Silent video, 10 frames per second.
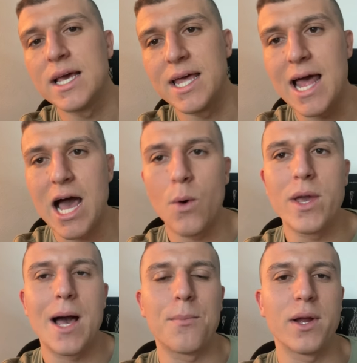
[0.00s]
and how
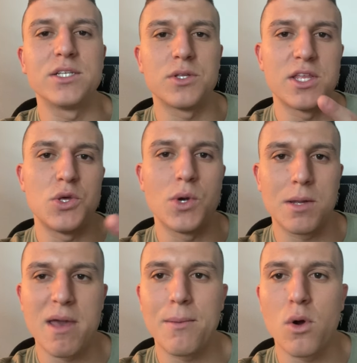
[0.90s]
we operate so that you
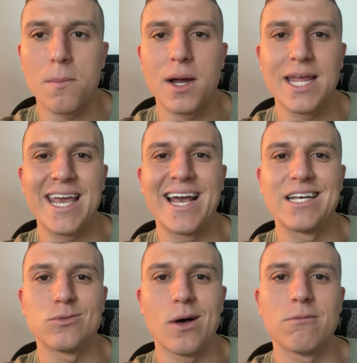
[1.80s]
can make more money
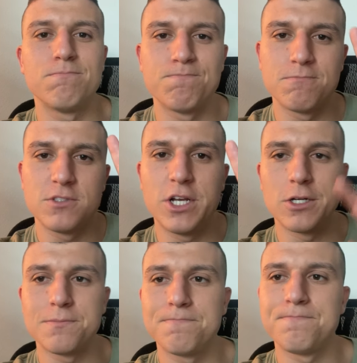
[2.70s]
as well. Cheers.